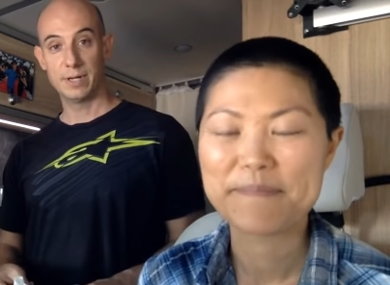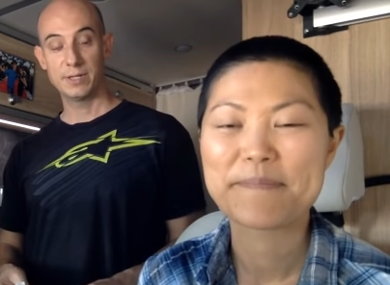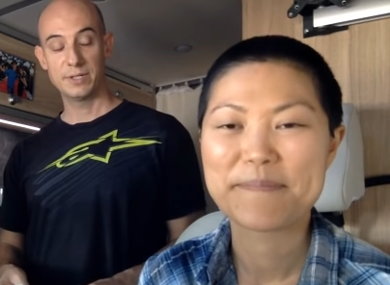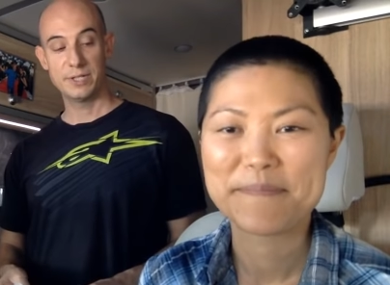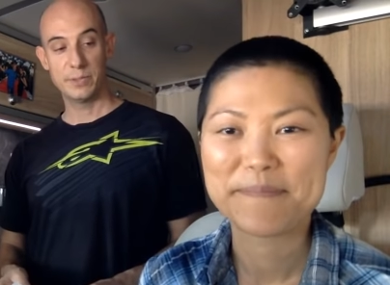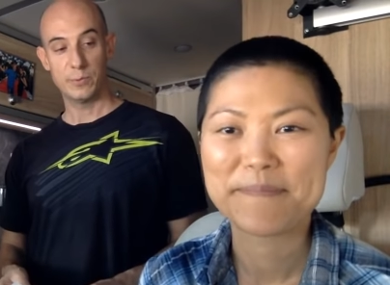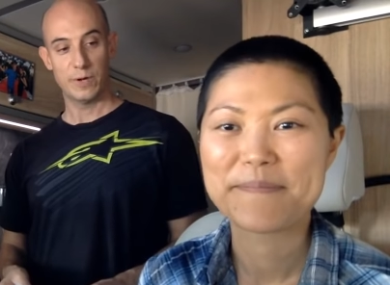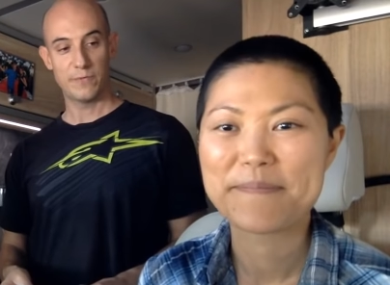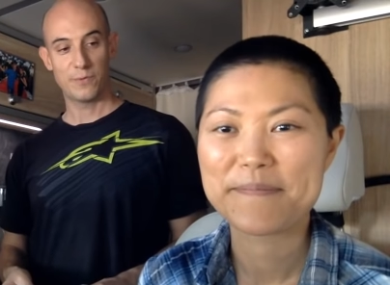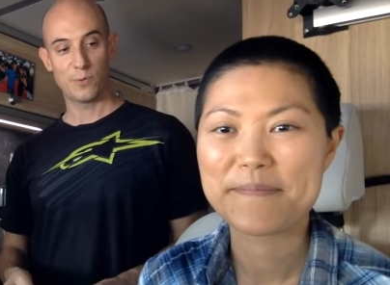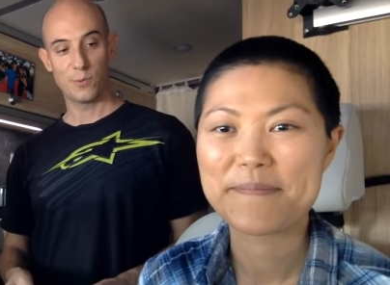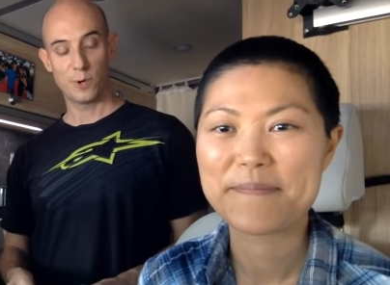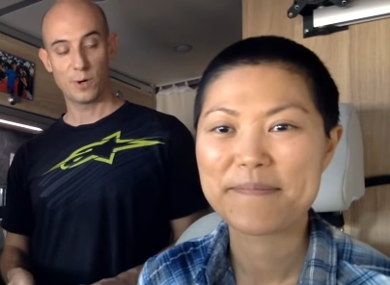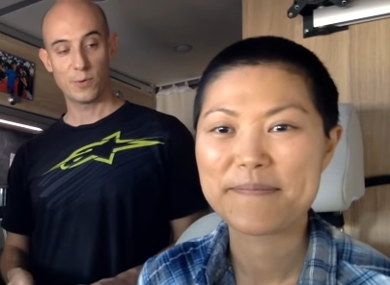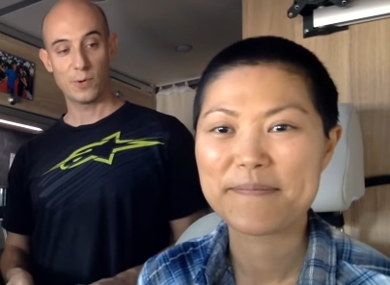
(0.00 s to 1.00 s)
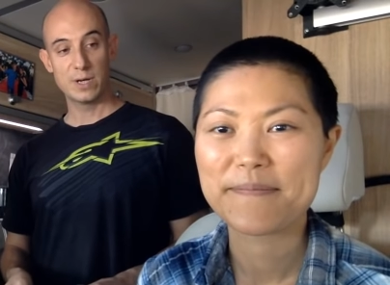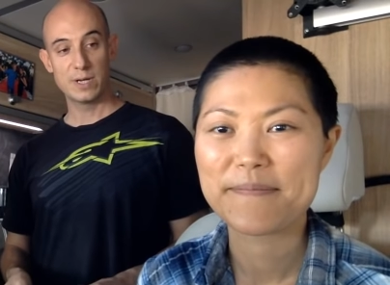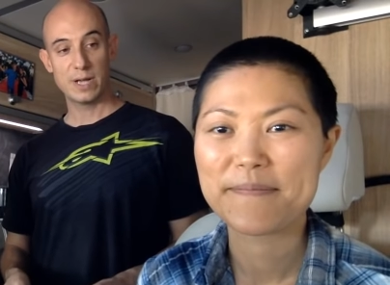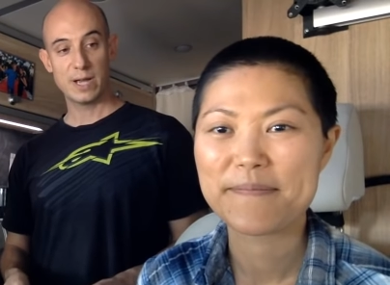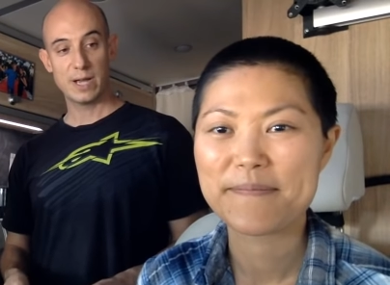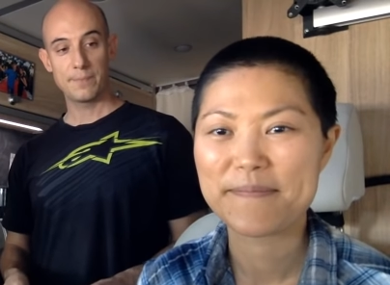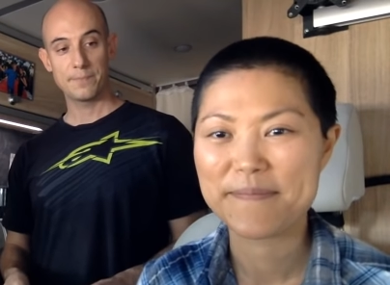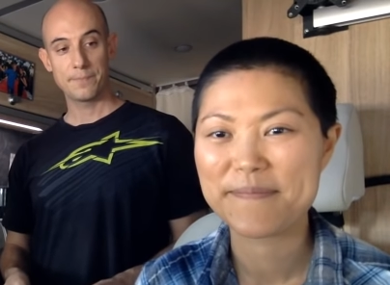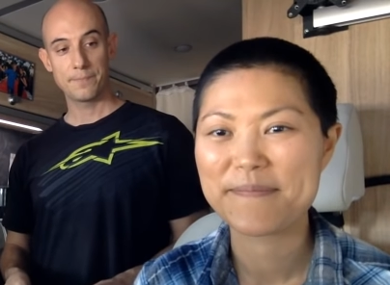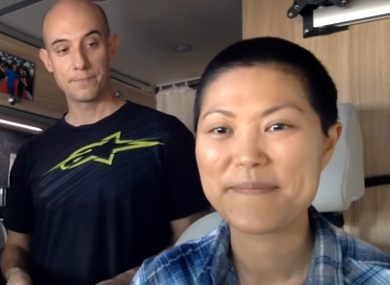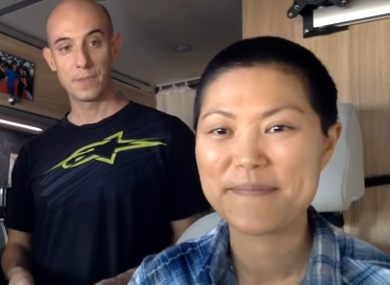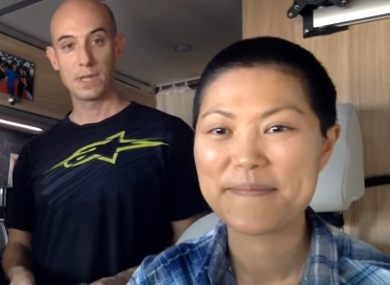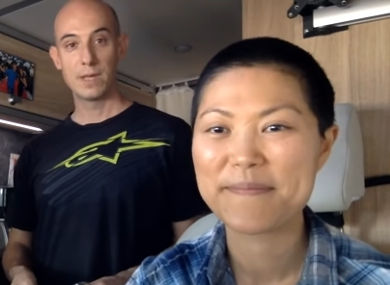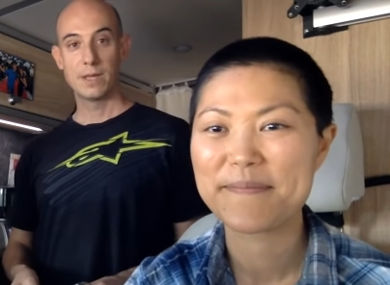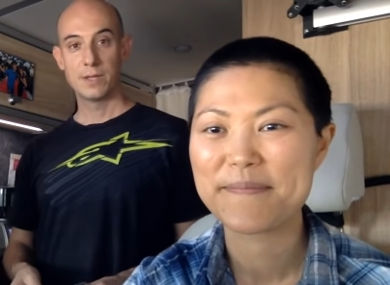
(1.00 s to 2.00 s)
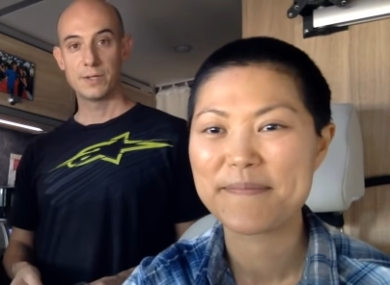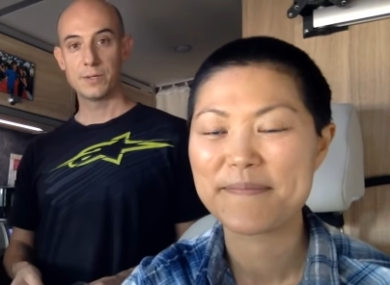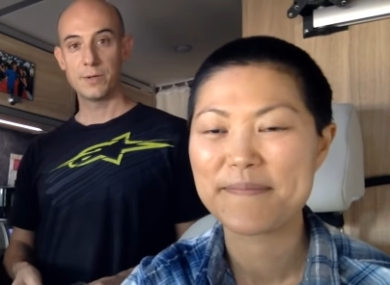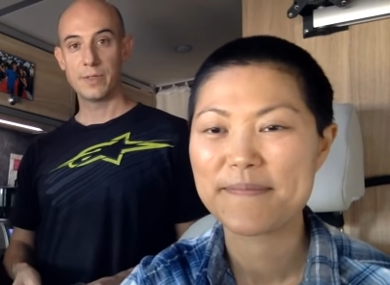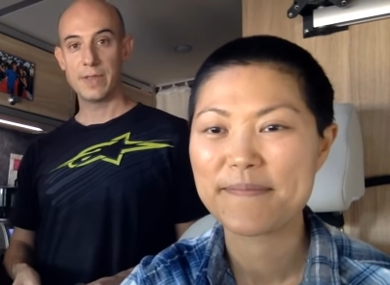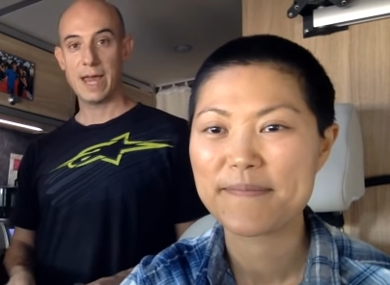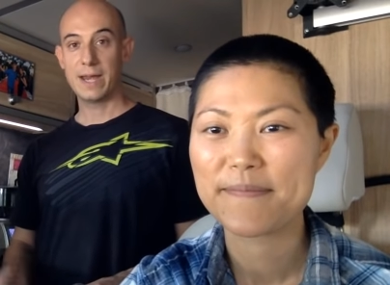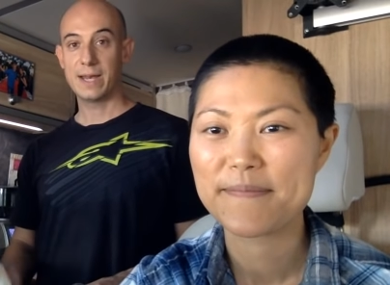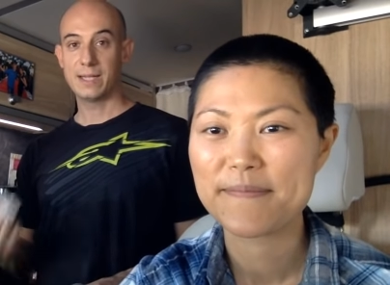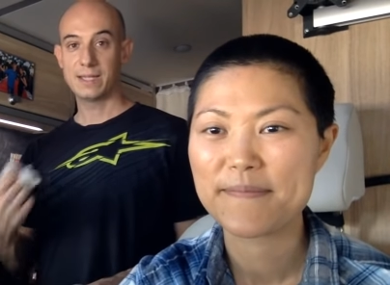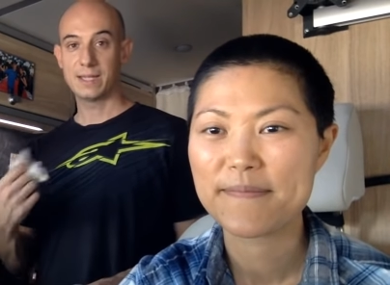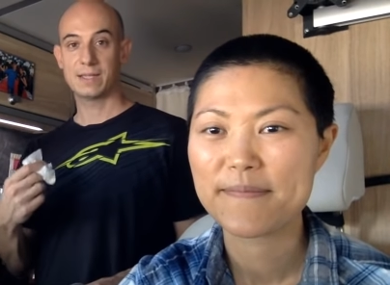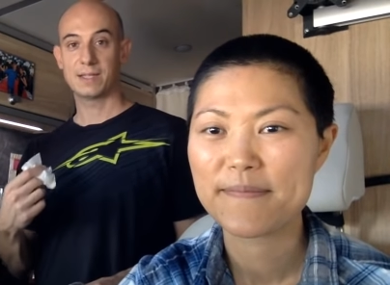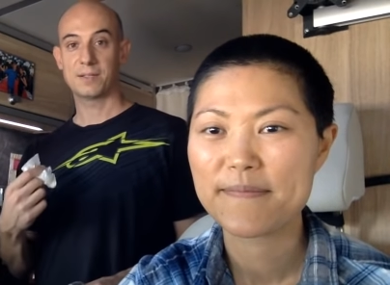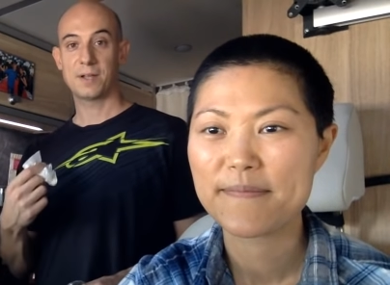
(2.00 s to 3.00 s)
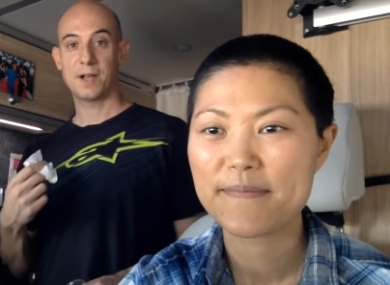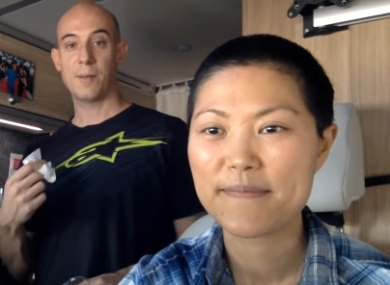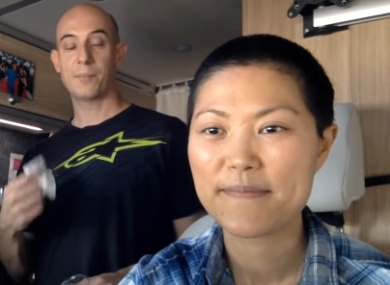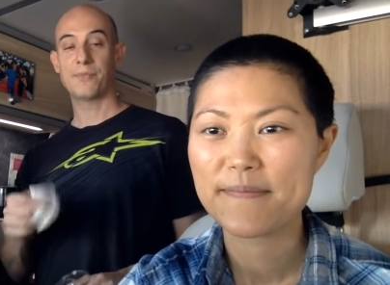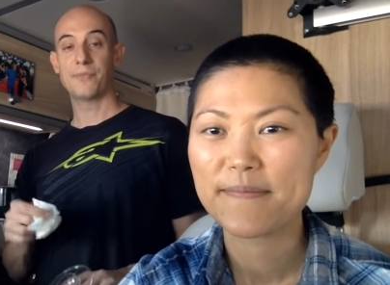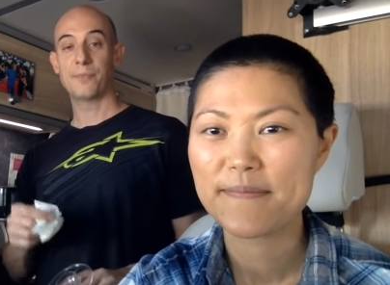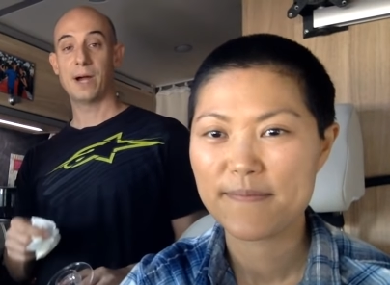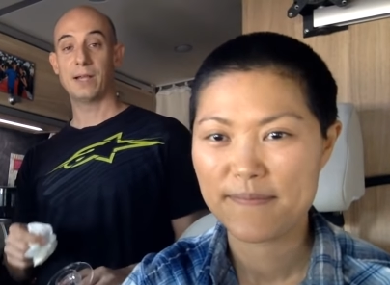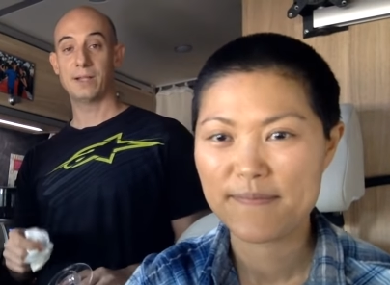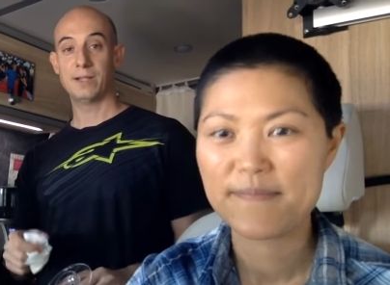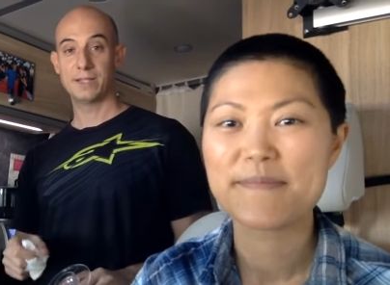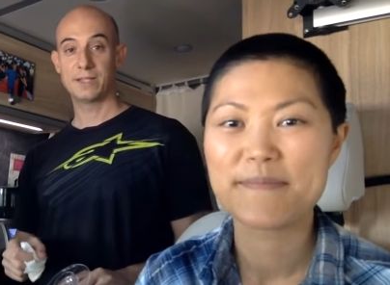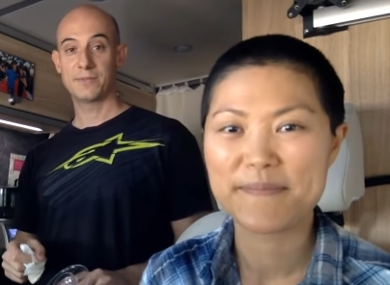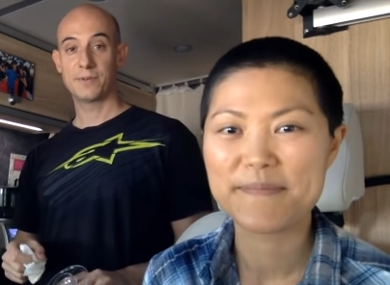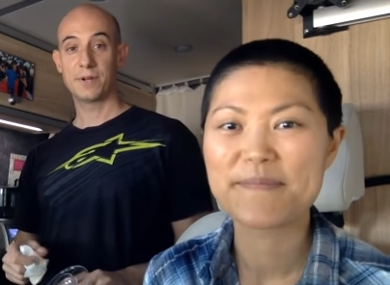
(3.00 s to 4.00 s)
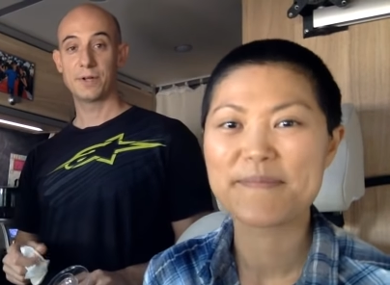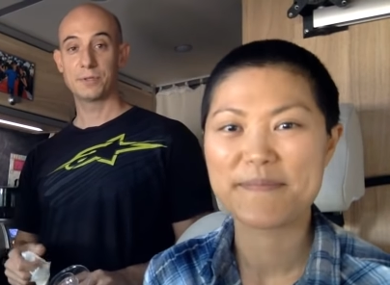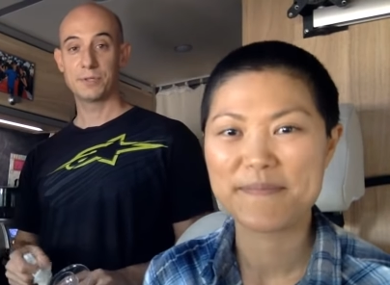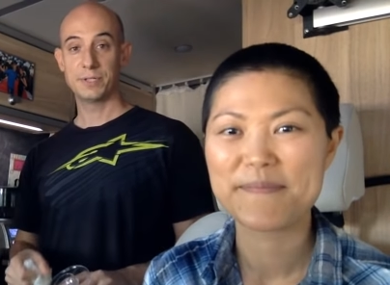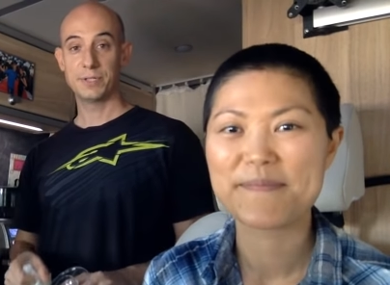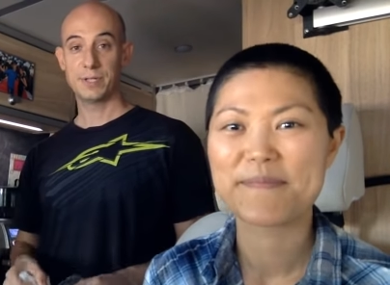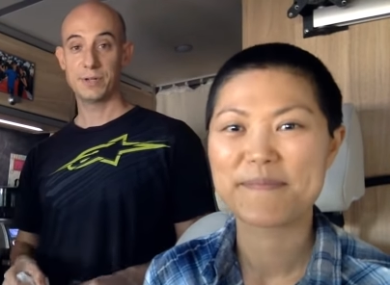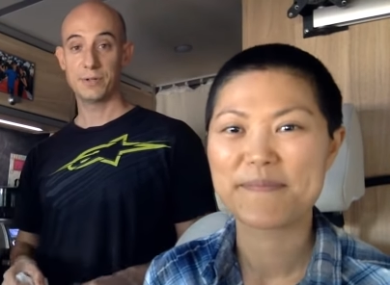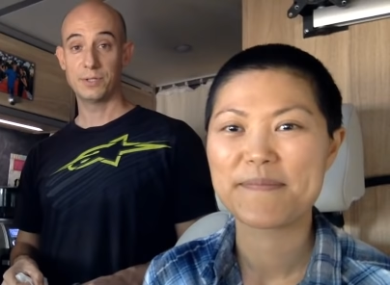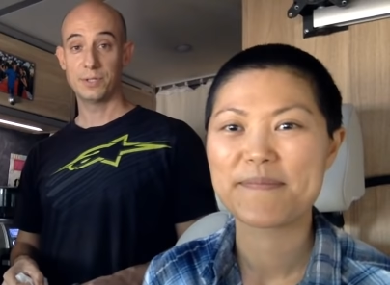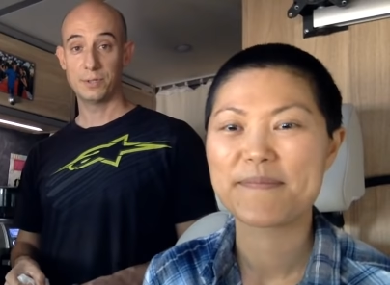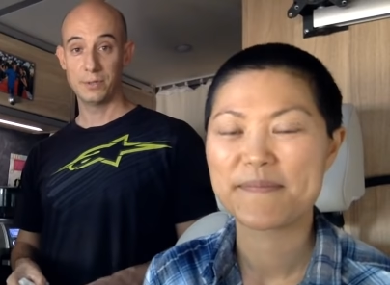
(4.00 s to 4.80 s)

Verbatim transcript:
Speaker 1: She went for work one time so that is at the top of my list of countries to go to,